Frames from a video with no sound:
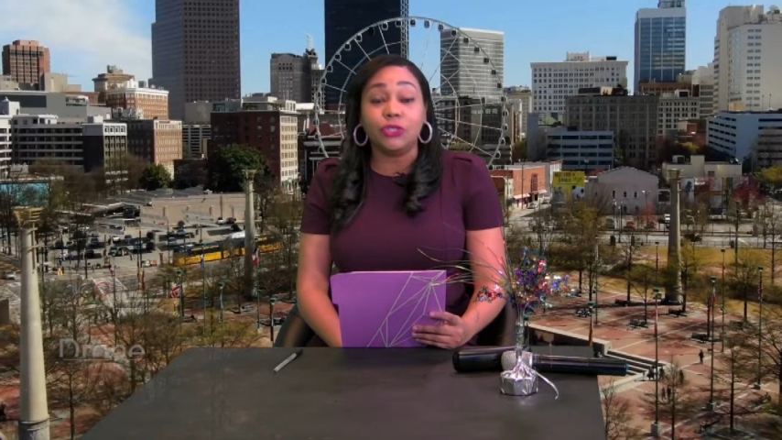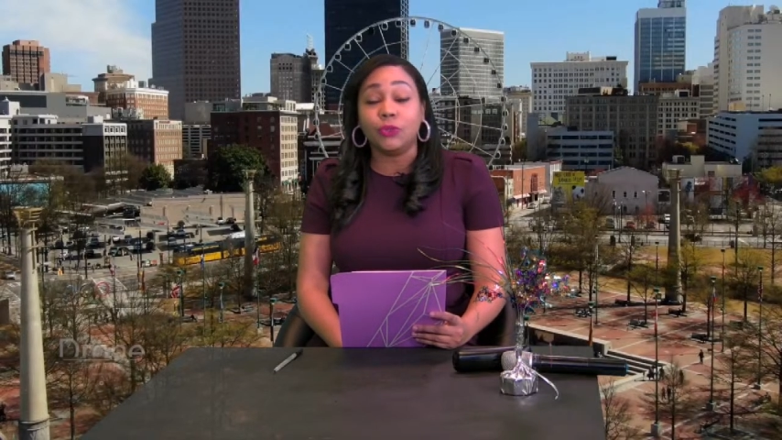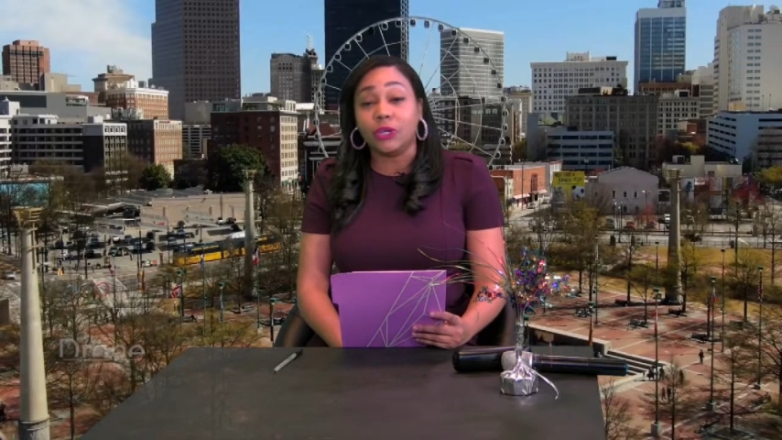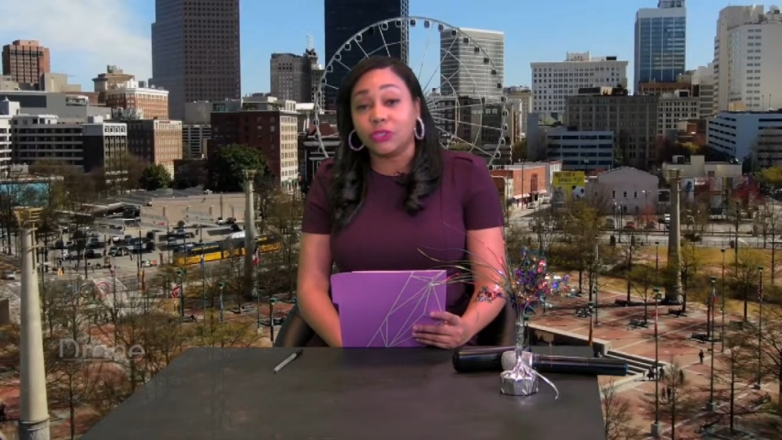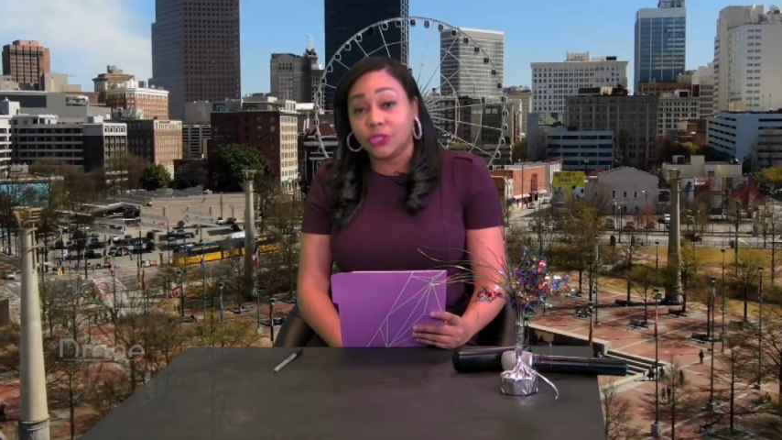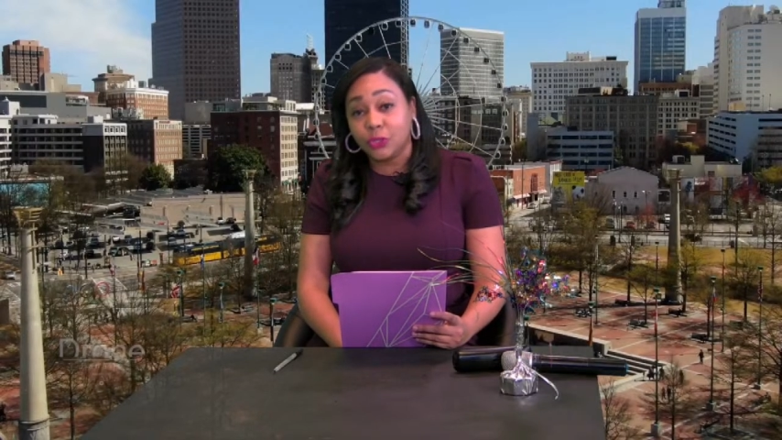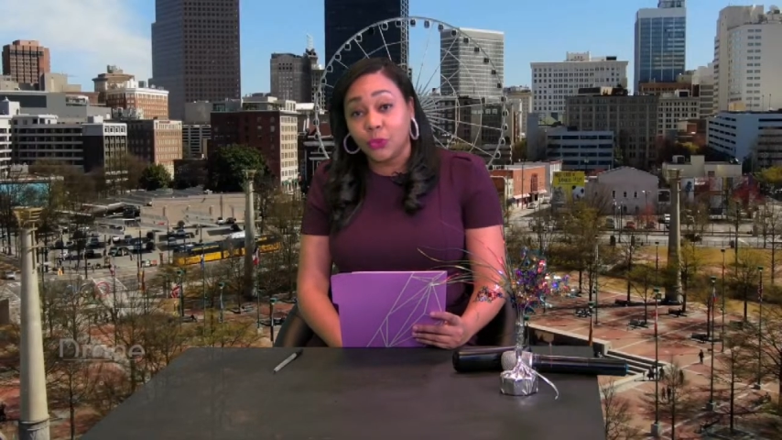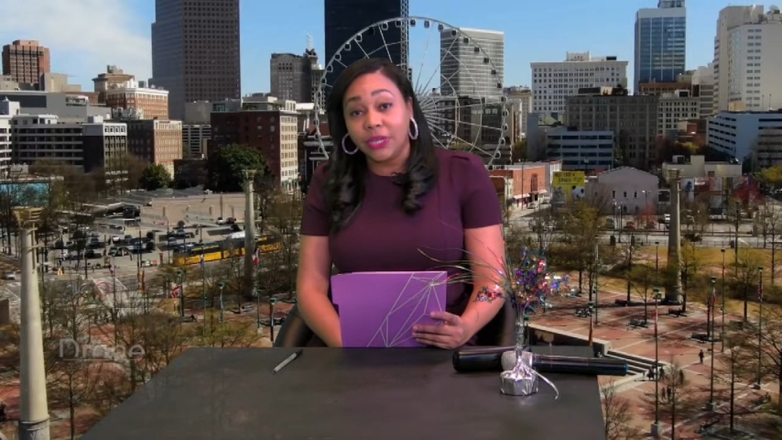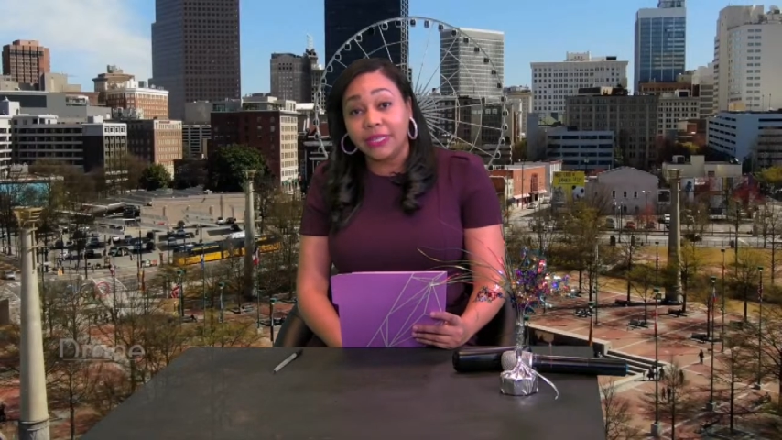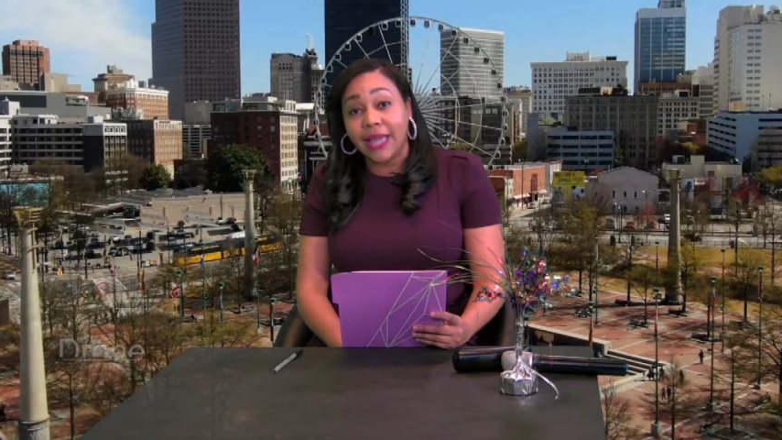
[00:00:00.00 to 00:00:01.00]

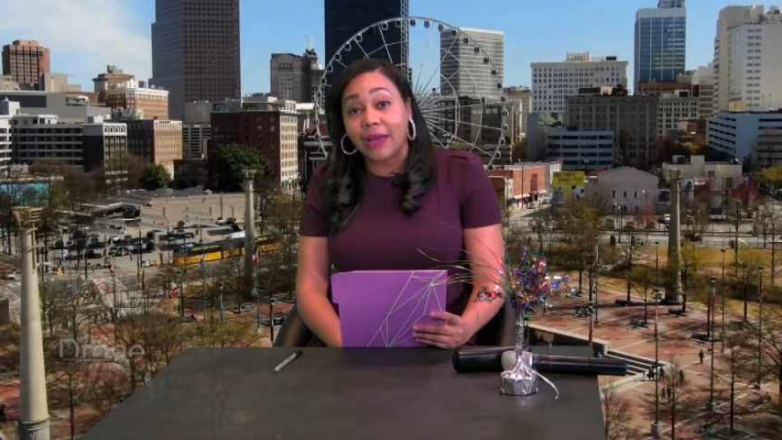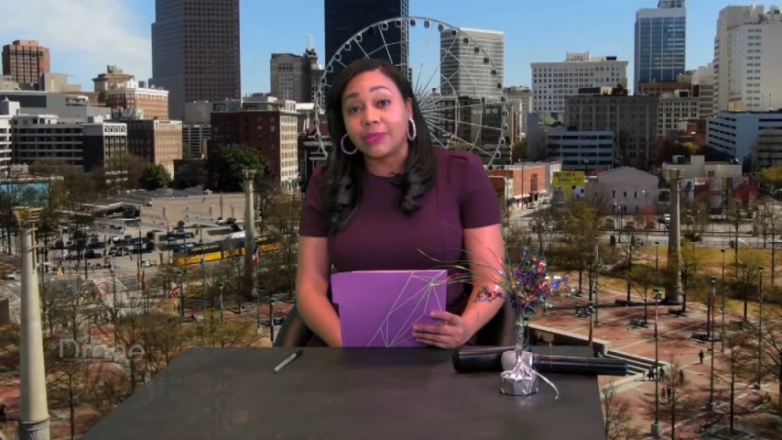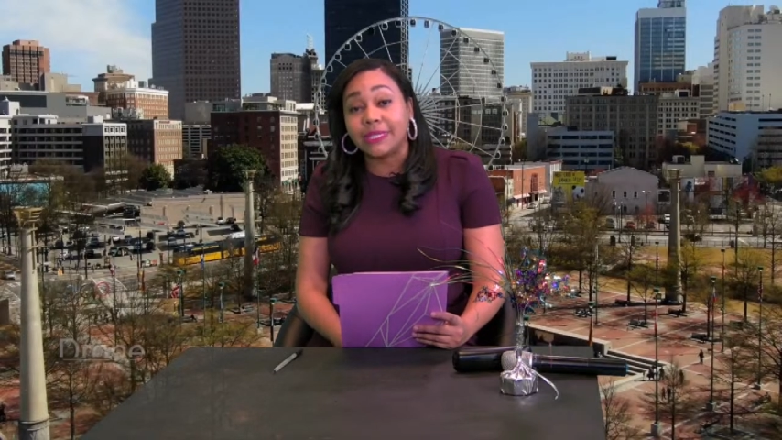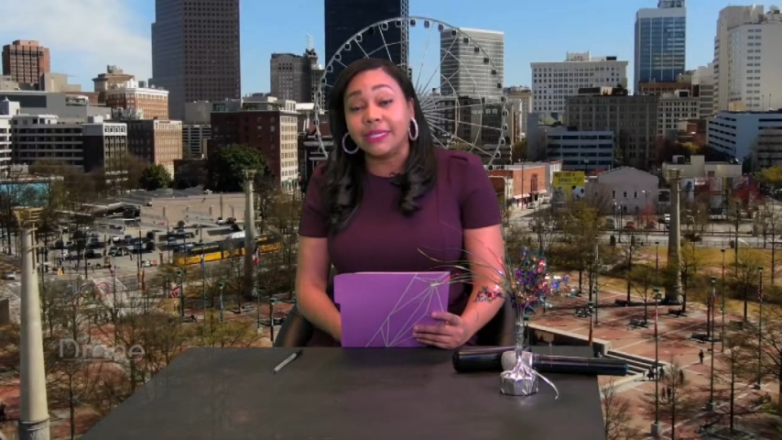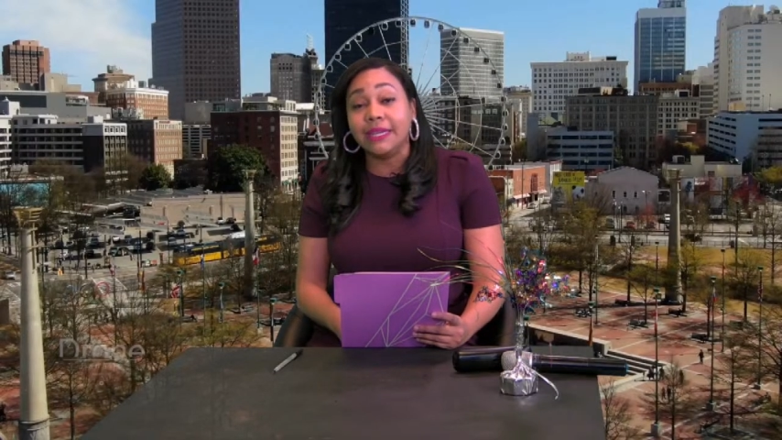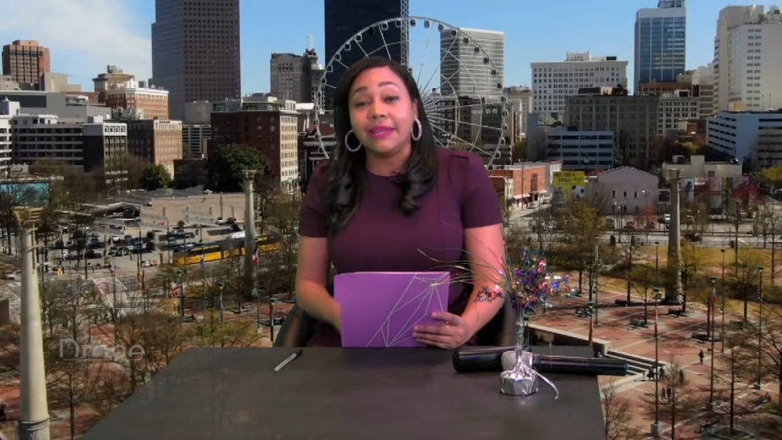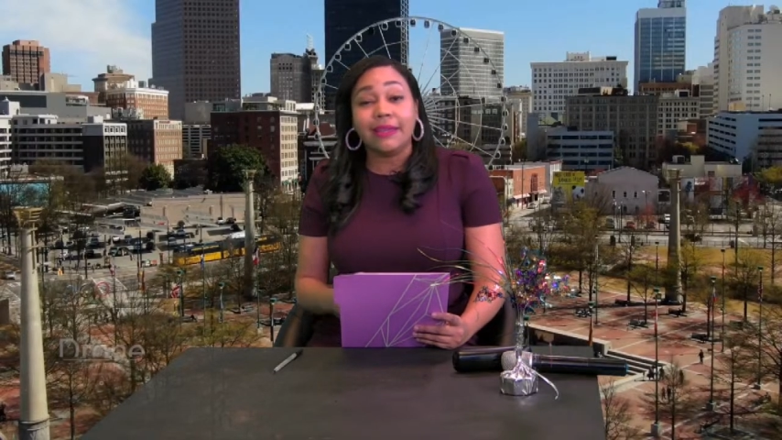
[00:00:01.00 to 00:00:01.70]
220,000